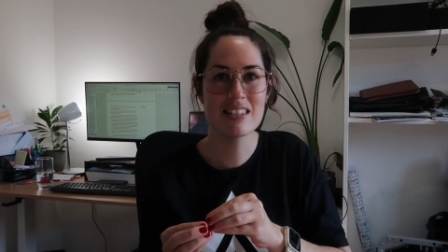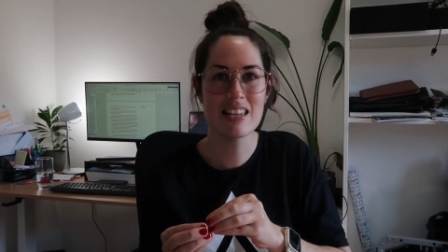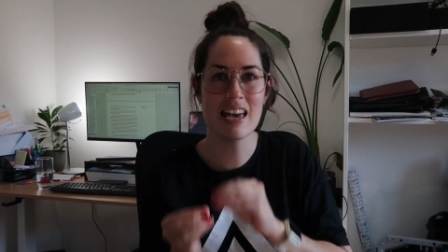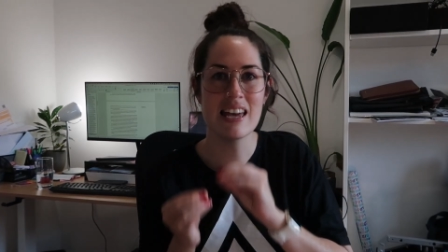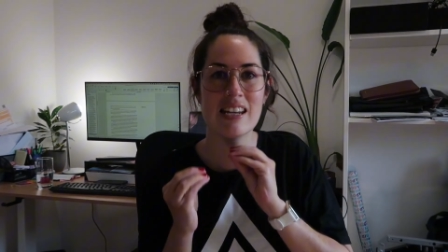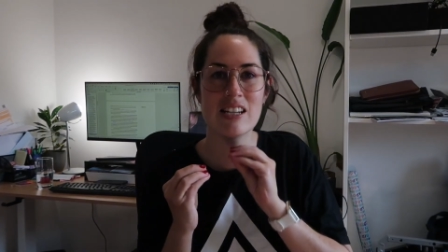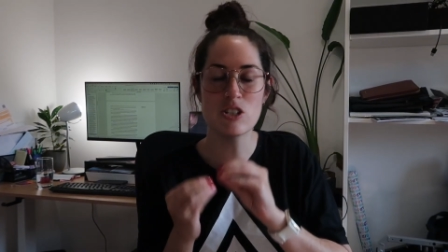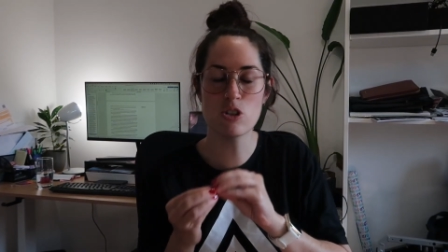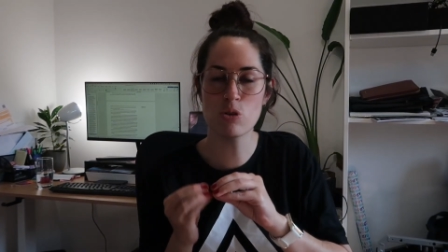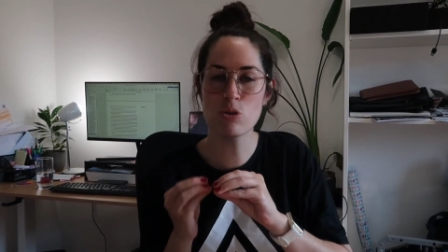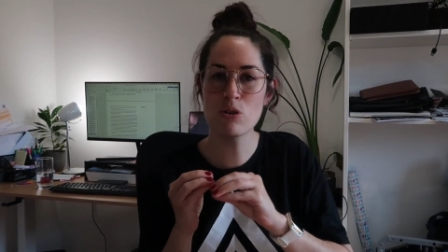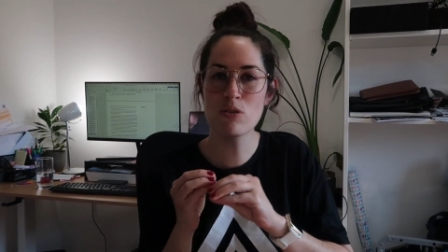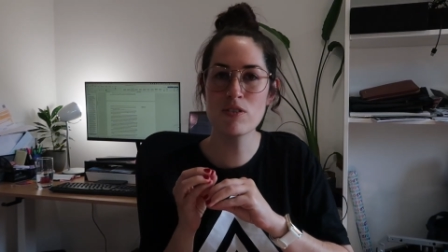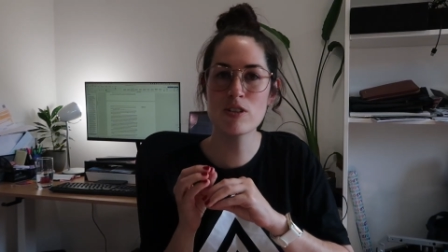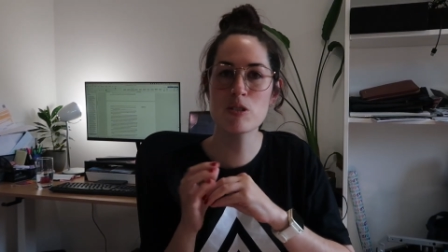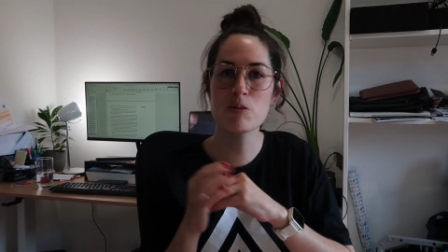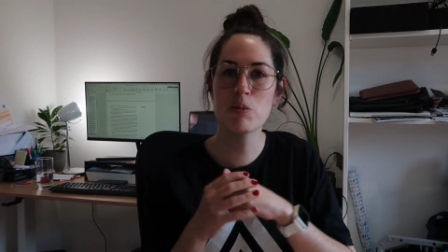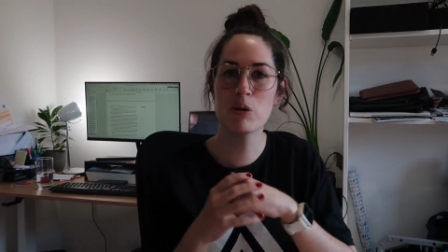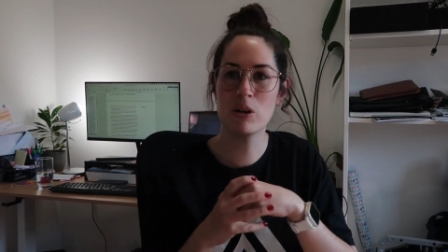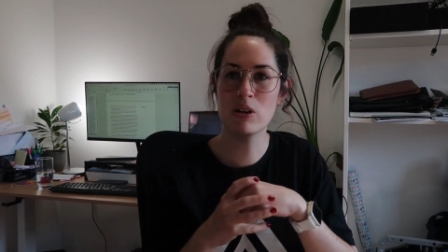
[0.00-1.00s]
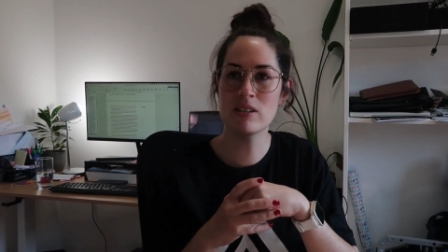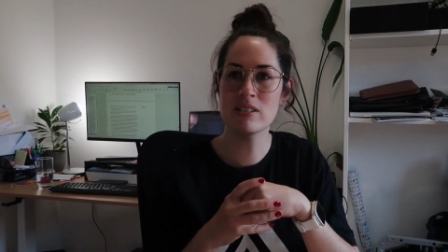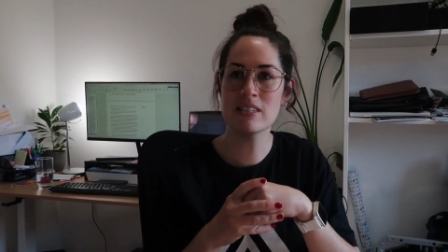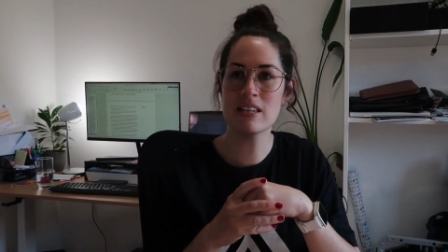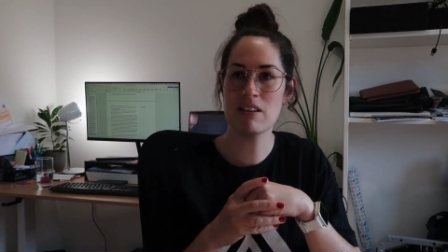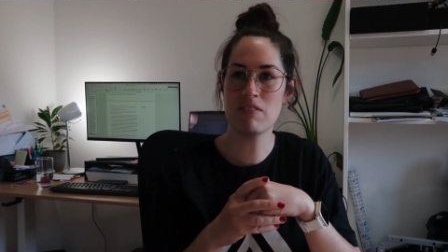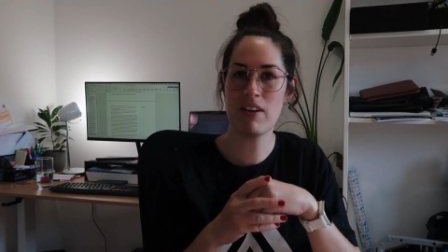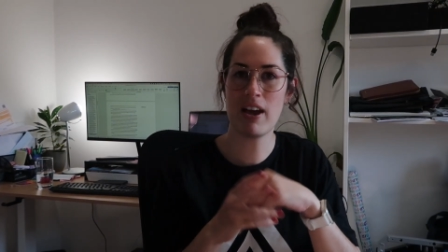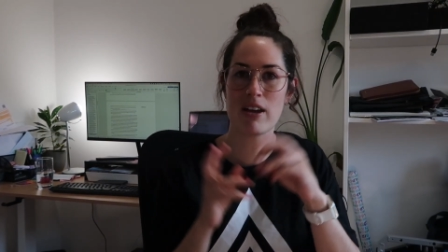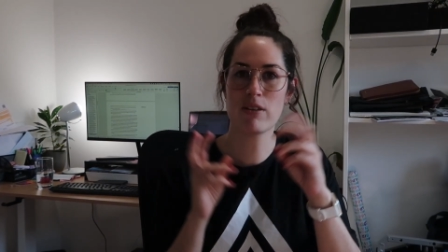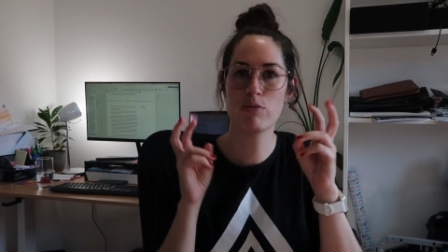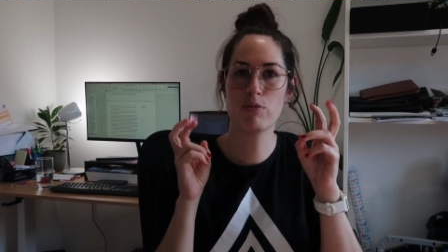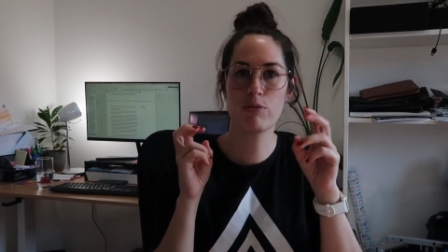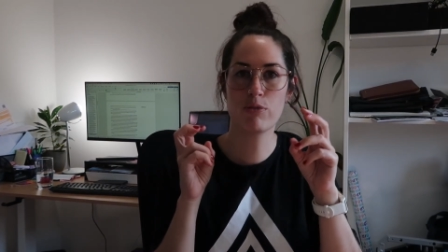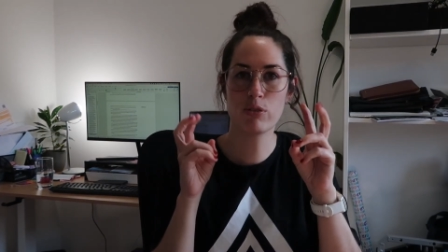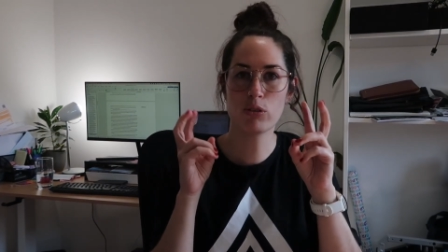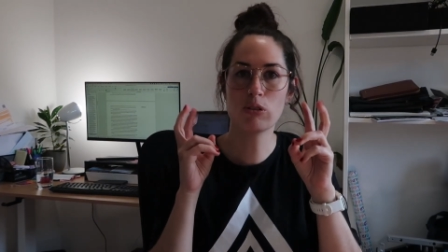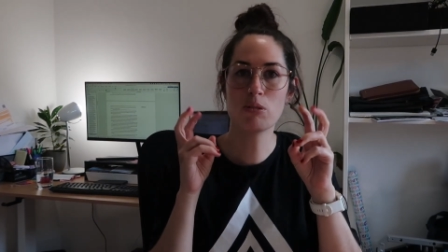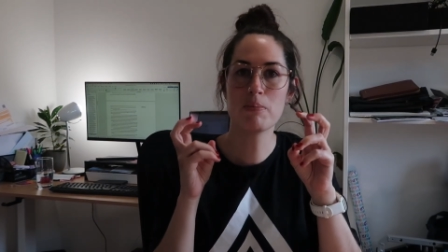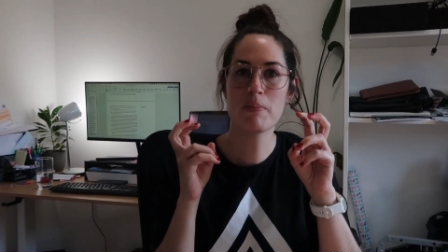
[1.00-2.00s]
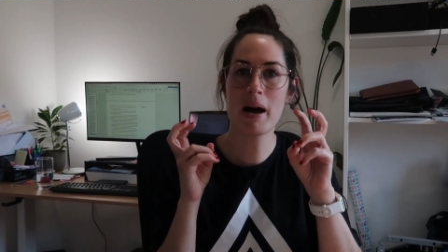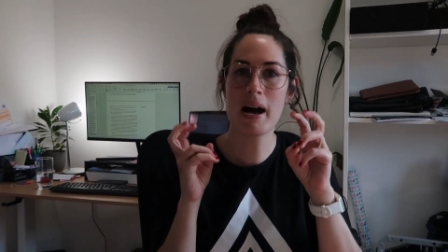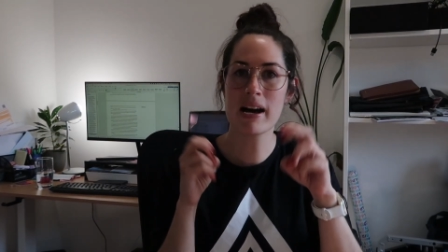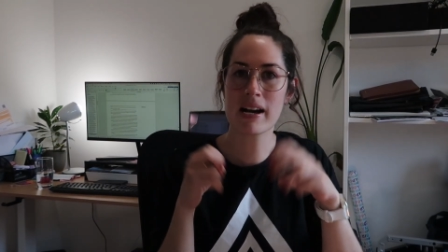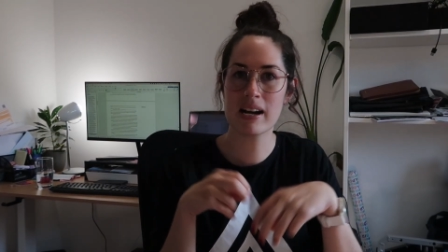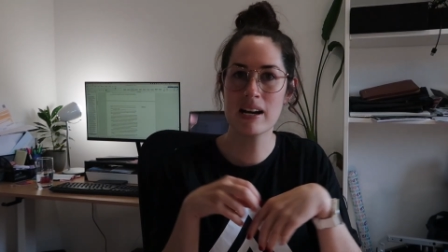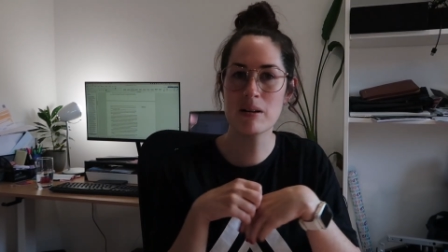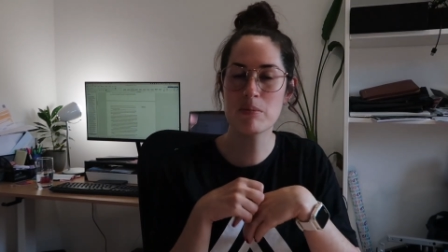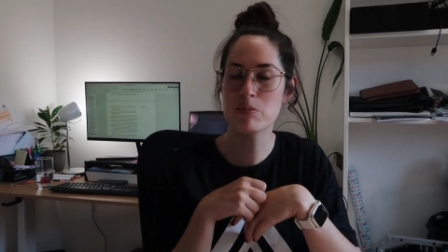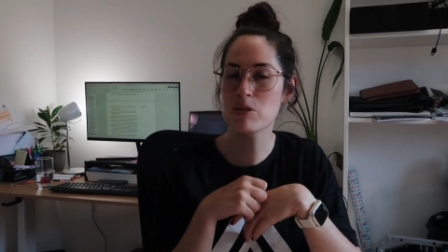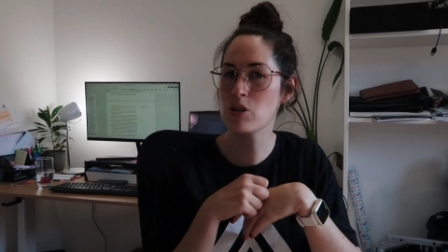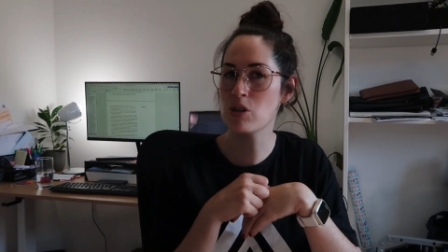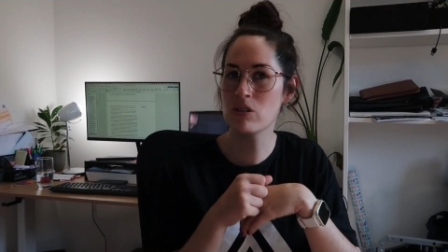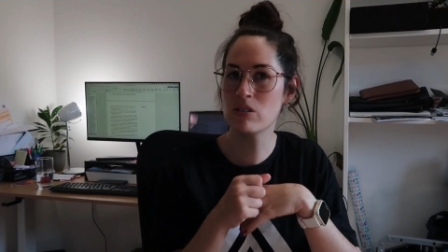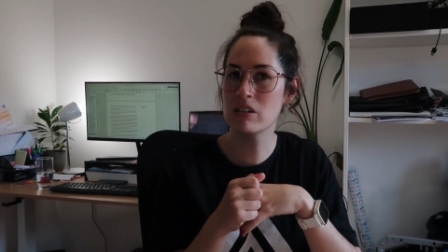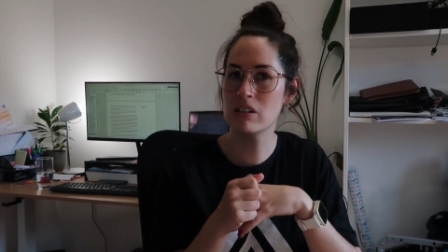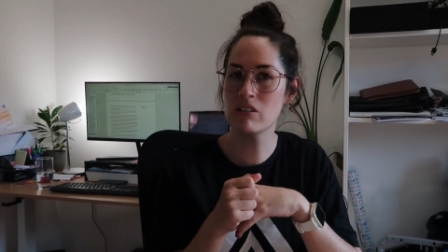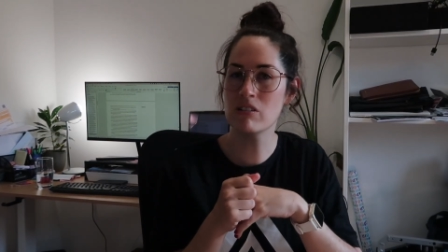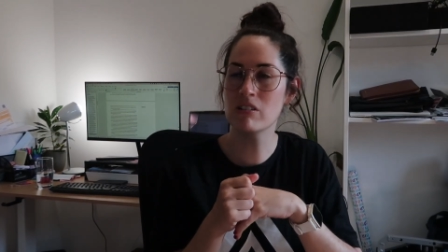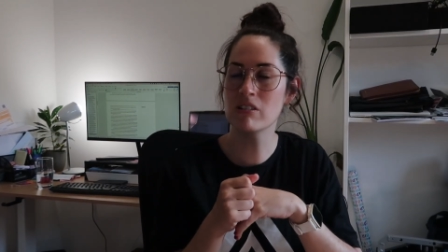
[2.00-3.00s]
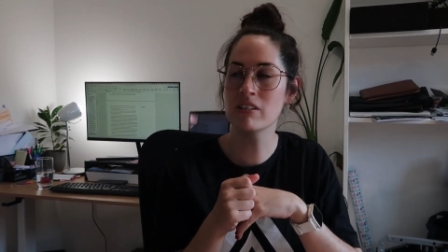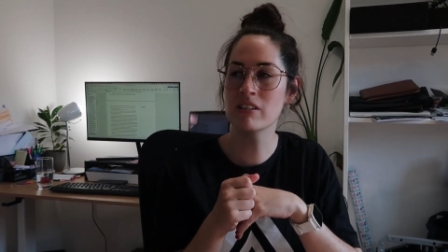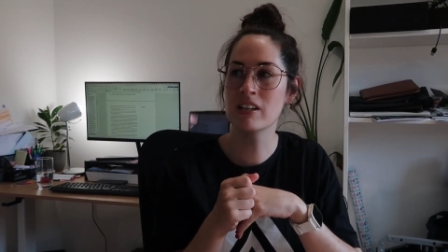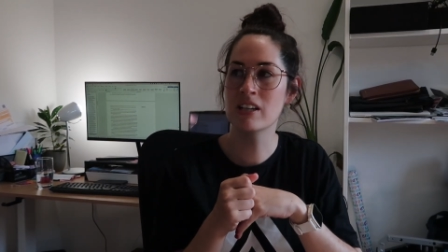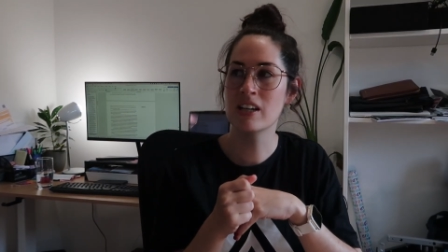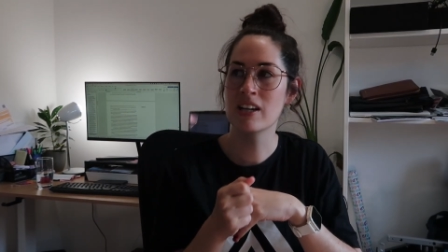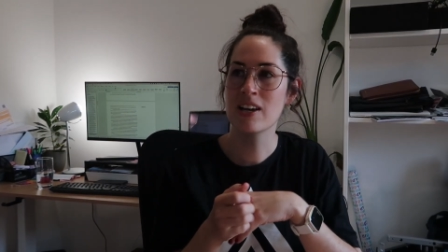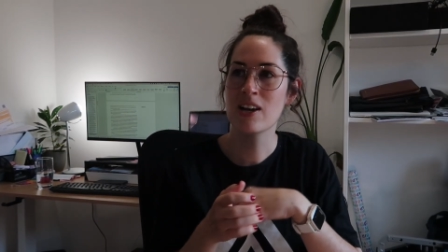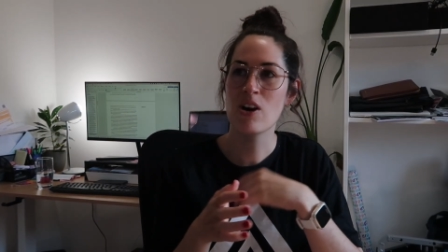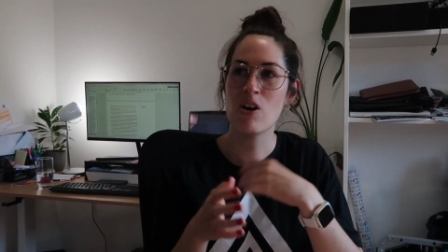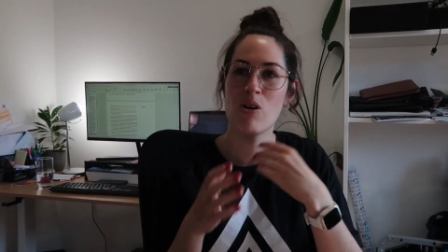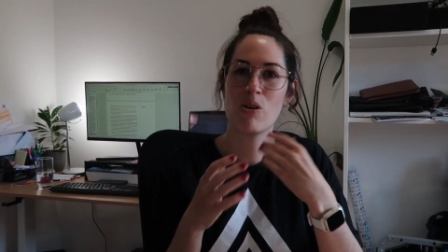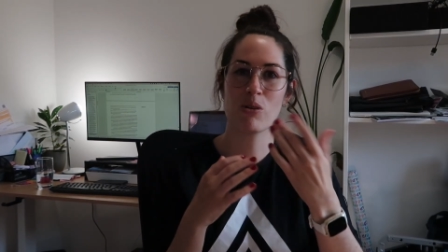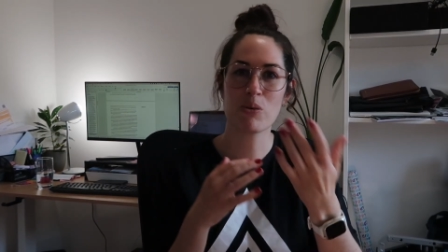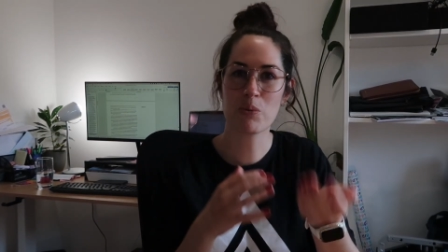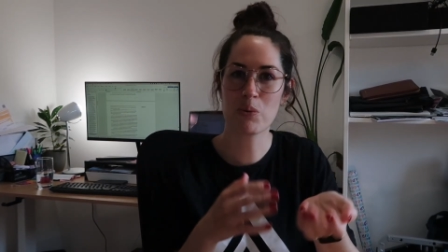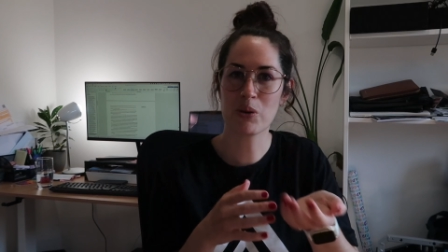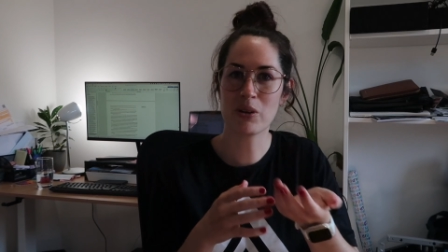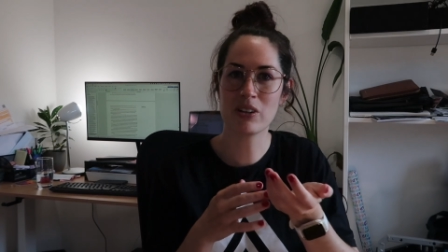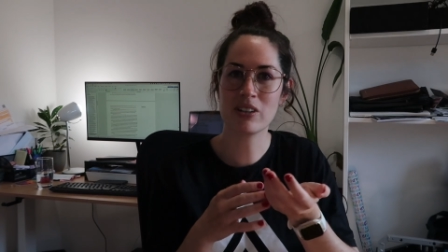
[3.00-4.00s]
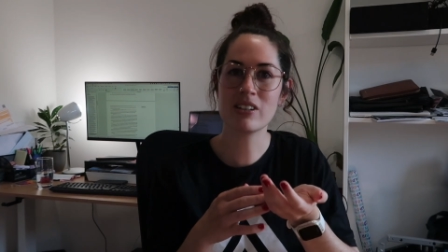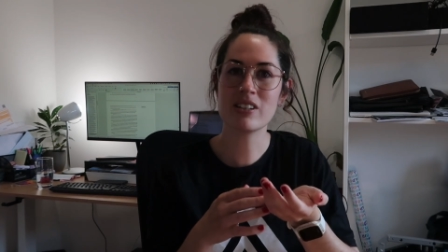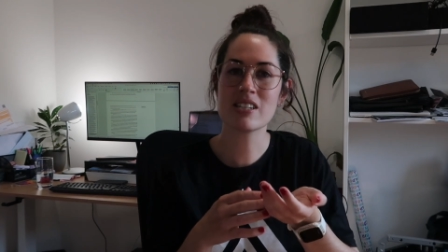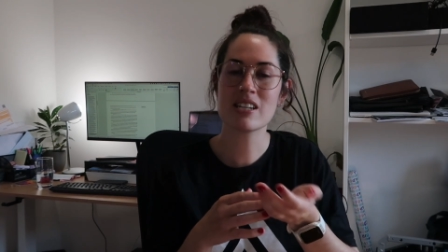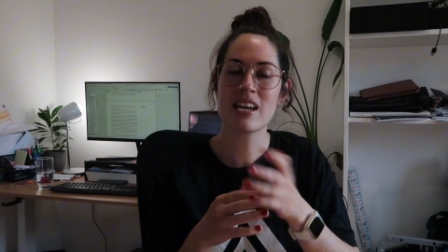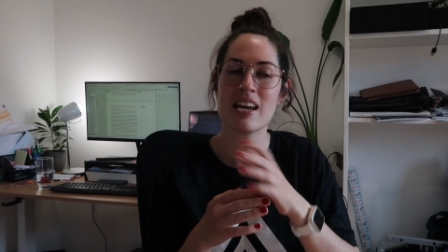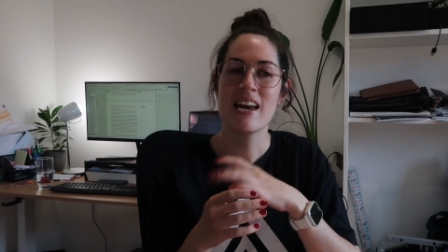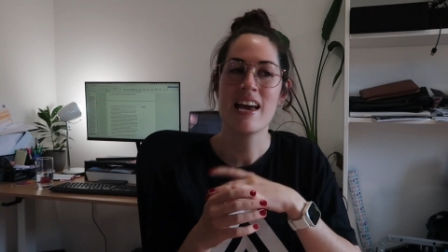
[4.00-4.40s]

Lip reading: and I don't know if it's because they've had full markup turned on Word,